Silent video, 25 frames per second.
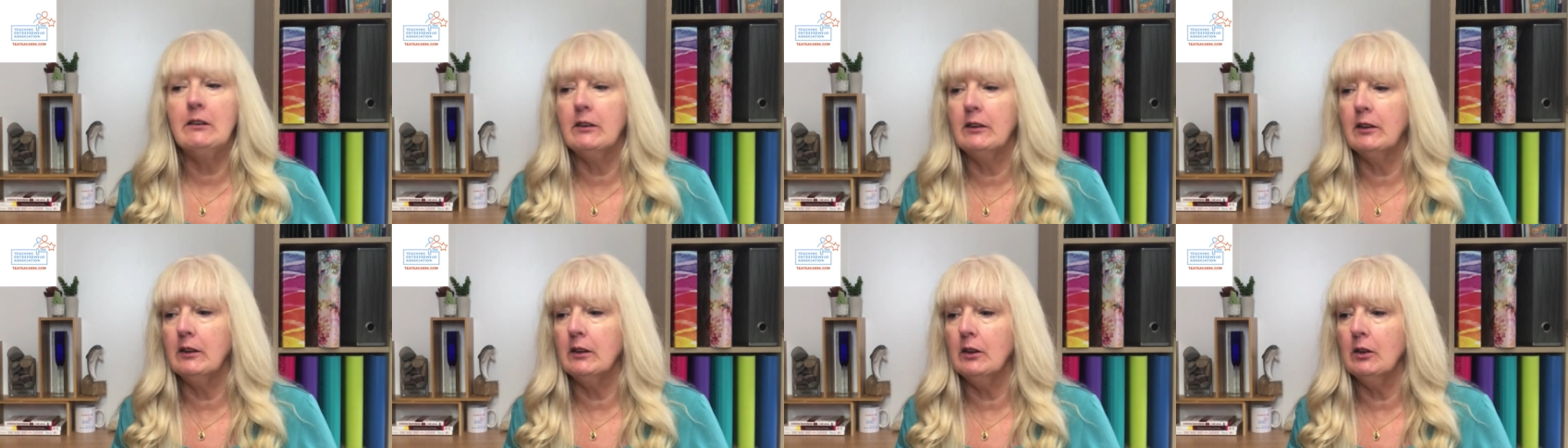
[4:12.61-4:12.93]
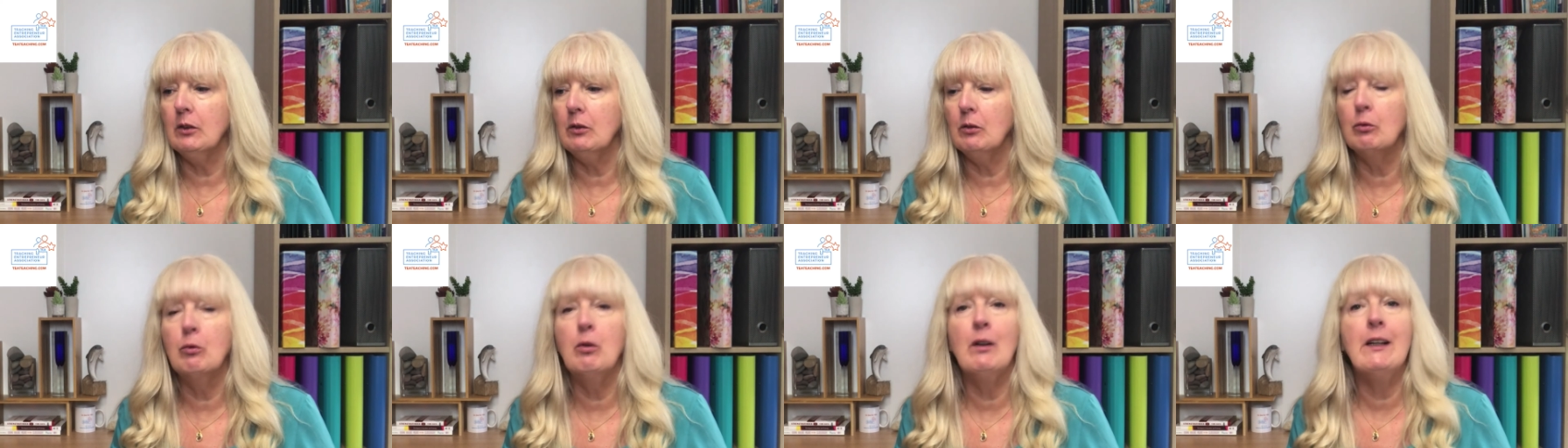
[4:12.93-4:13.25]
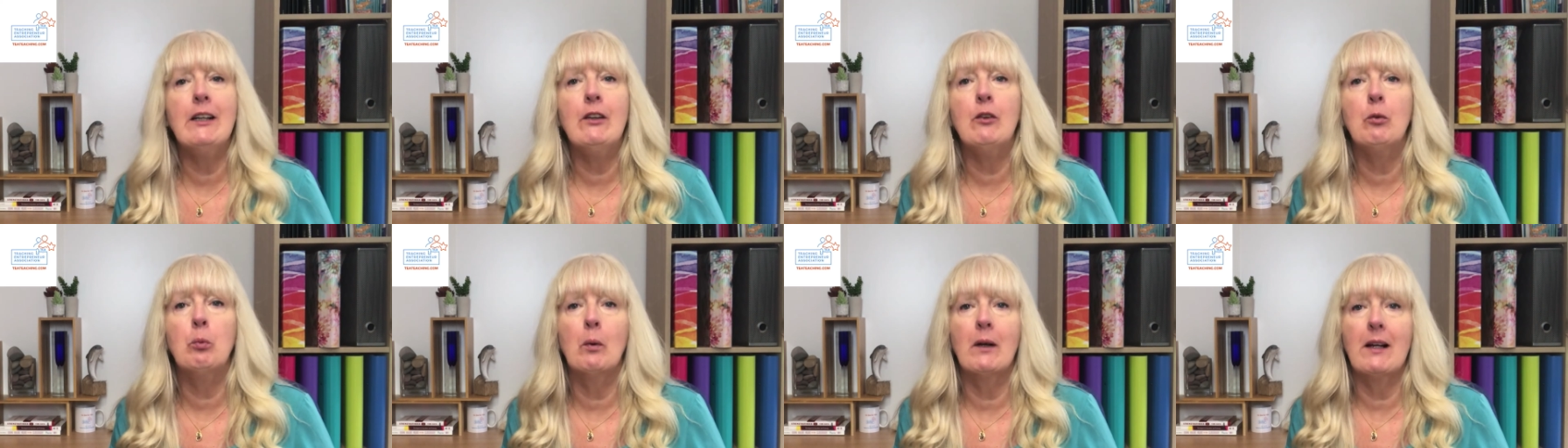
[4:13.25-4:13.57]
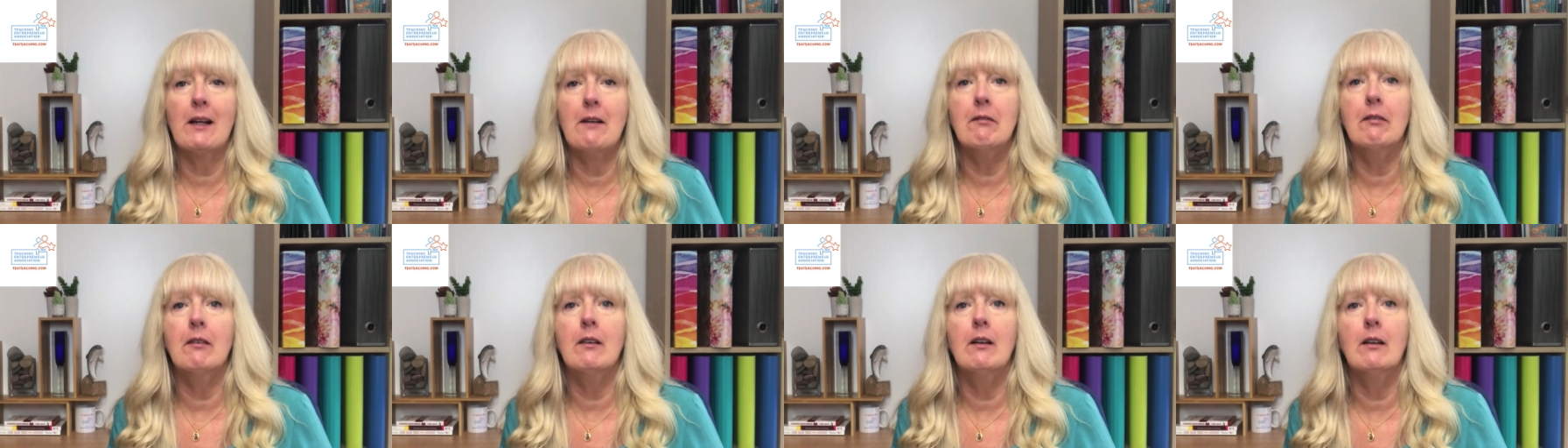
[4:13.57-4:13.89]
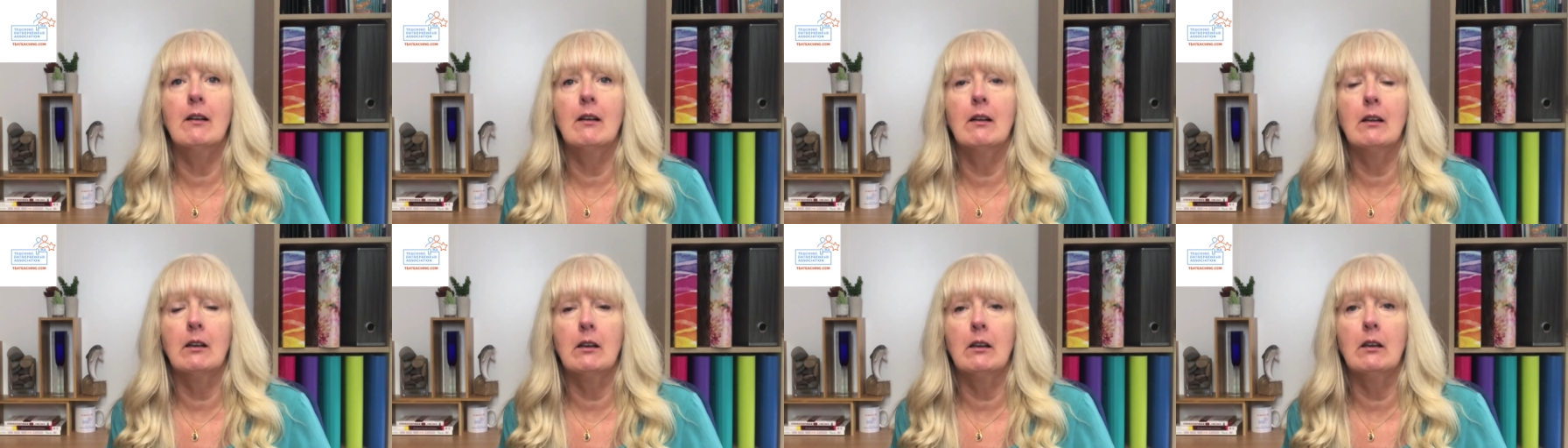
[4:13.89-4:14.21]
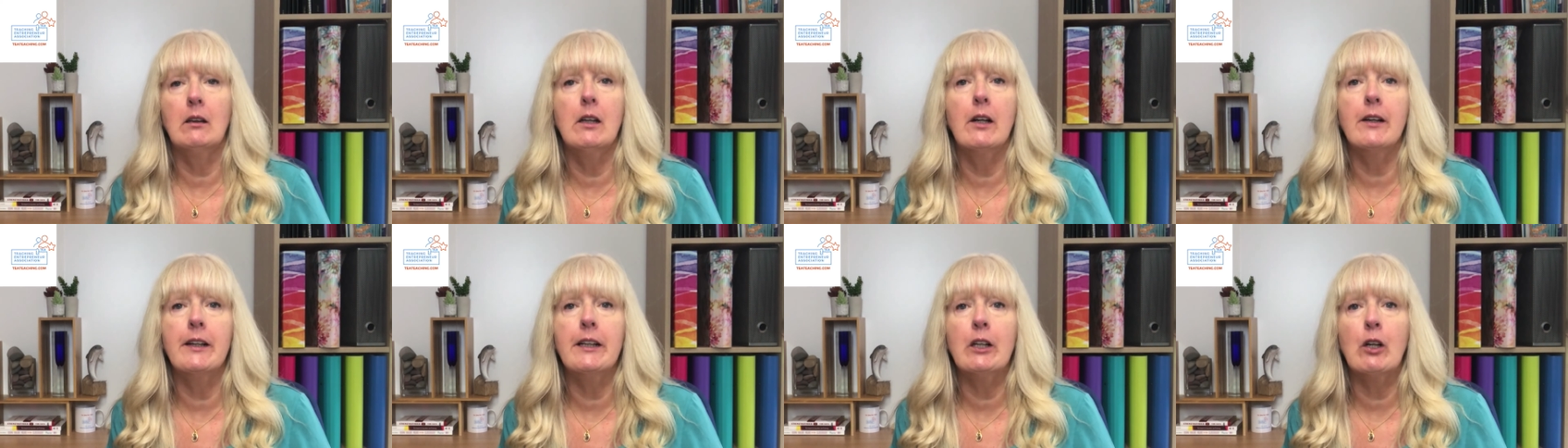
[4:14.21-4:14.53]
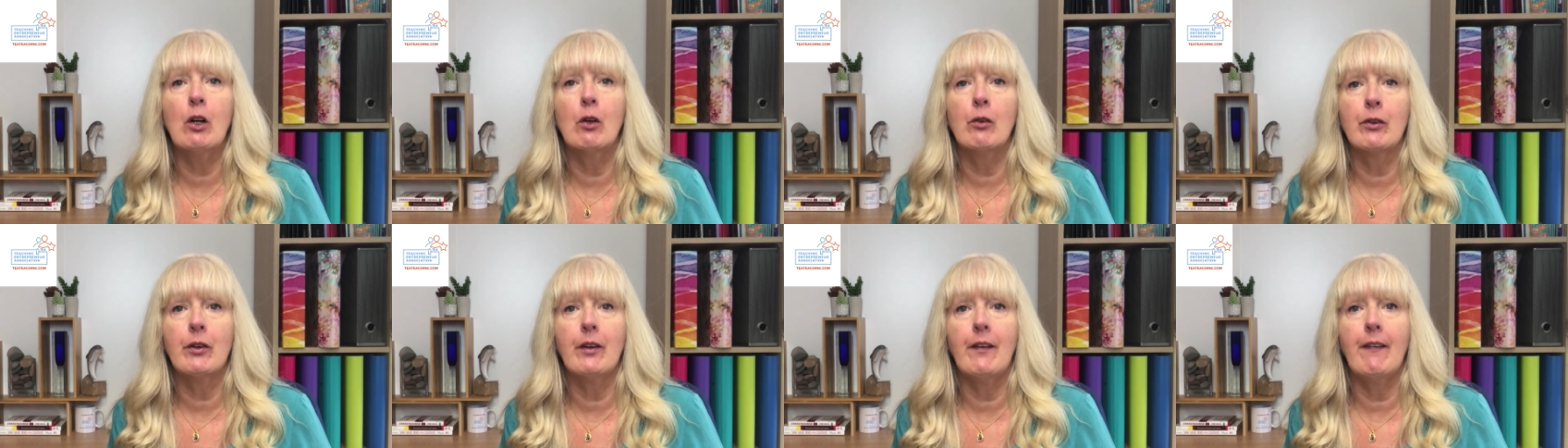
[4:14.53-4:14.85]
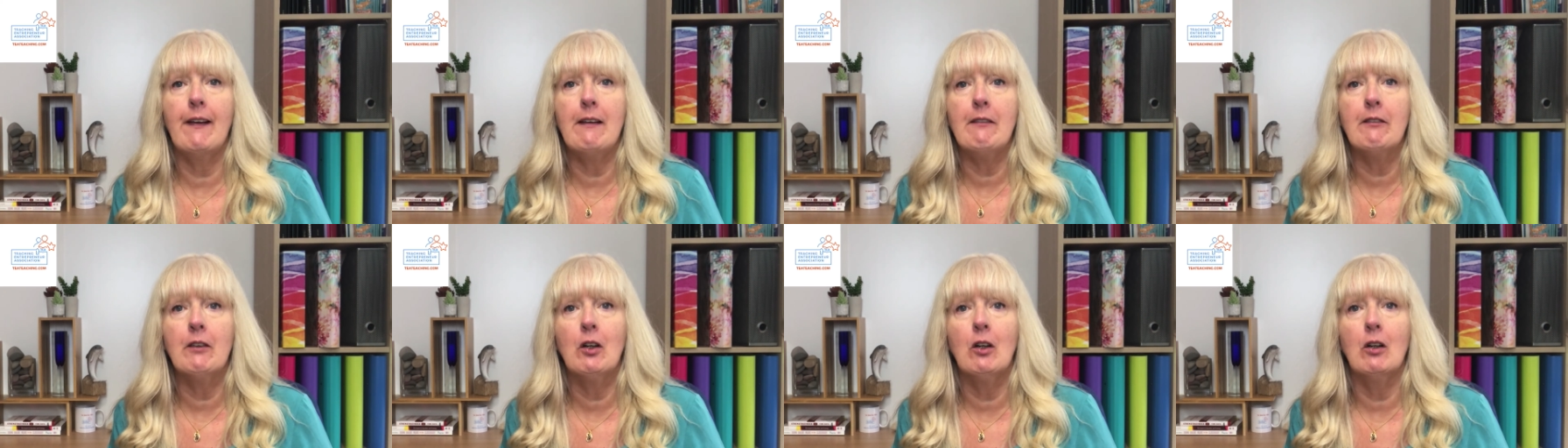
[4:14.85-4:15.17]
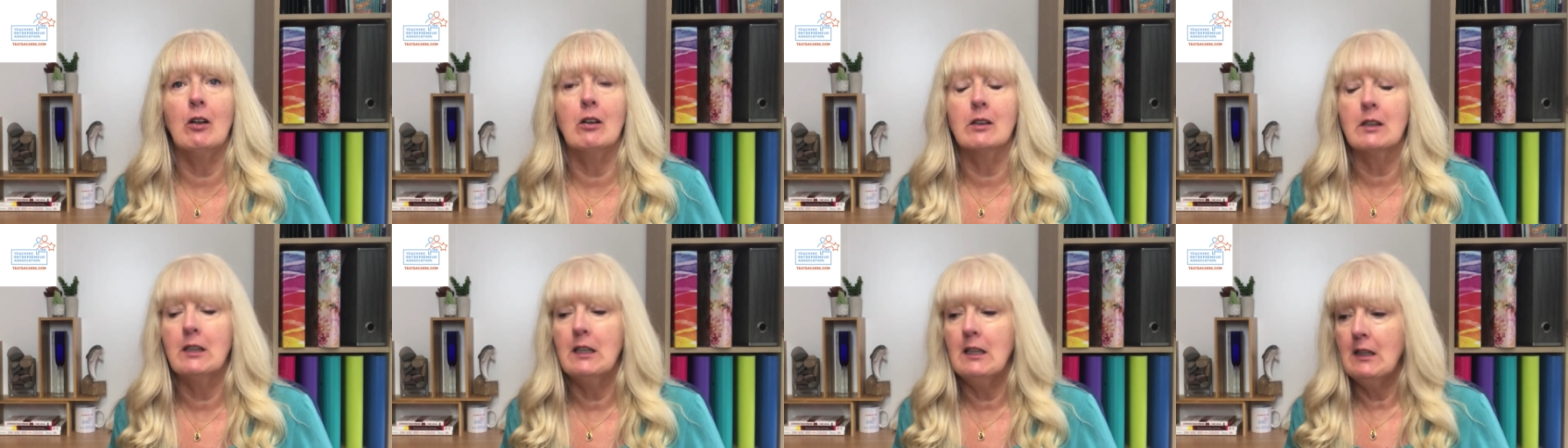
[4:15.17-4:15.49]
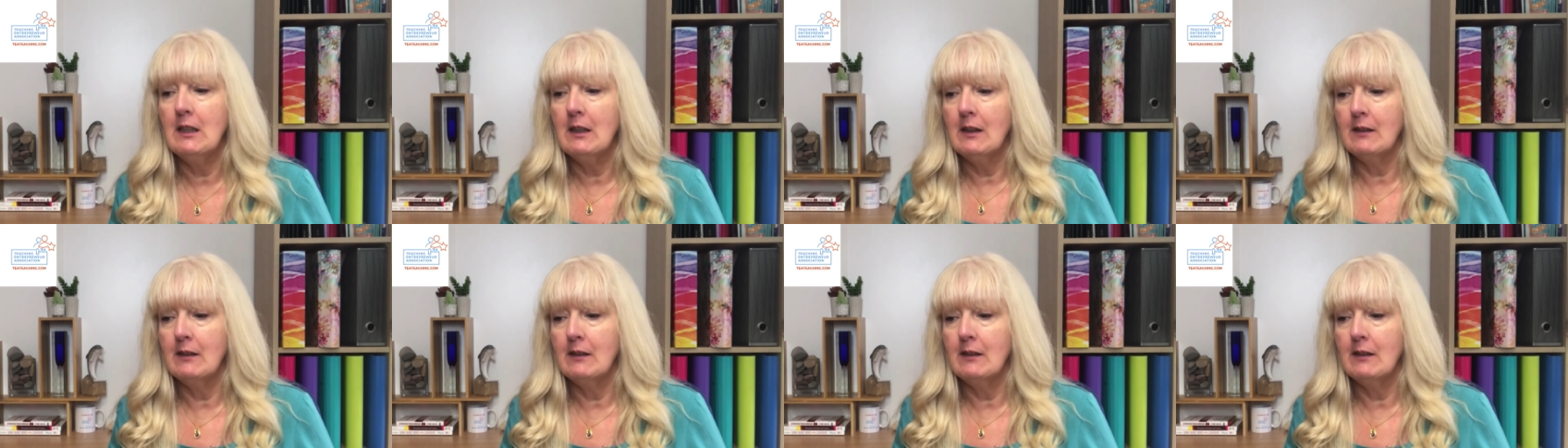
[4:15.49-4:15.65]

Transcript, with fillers: to reach whatever learning goals that they've got.